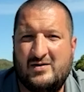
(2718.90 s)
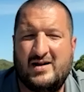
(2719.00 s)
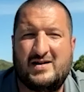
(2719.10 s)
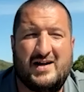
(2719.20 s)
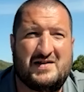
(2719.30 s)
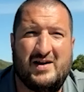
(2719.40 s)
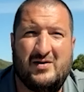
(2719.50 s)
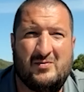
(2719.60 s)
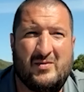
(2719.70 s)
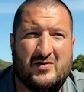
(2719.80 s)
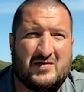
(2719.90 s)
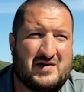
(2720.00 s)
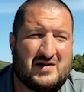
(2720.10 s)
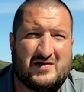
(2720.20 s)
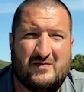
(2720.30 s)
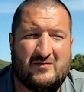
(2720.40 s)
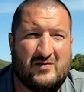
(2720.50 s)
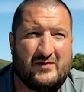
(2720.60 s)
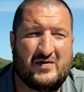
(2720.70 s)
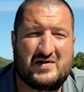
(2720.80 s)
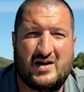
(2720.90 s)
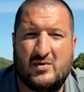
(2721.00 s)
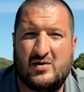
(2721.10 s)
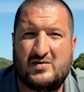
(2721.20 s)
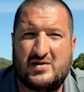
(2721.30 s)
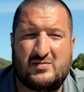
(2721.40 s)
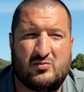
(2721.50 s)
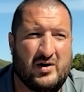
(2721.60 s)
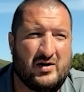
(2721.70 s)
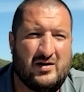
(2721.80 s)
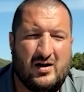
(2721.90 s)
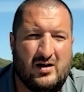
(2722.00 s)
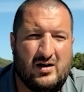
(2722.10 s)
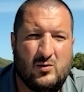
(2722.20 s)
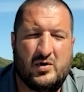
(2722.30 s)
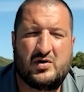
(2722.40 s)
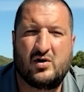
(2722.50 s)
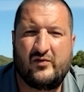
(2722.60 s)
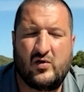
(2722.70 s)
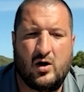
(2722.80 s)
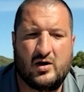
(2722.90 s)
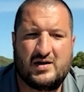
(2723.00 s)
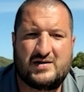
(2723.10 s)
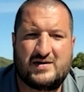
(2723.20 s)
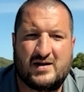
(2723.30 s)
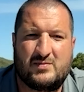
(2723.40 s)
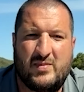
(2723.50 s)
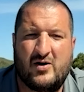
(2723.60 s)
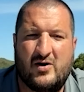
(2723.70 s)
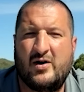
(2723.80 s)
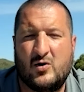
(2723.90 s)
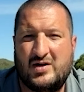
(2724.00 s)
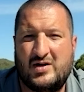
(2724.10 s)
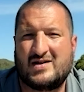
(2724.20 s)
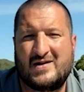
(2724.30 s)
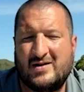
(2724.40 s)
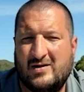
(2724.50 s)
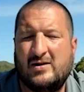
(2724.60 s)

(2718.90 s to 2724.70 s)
testing, whether it's if it's summer, spring, winter, or fall, it's better to no testing.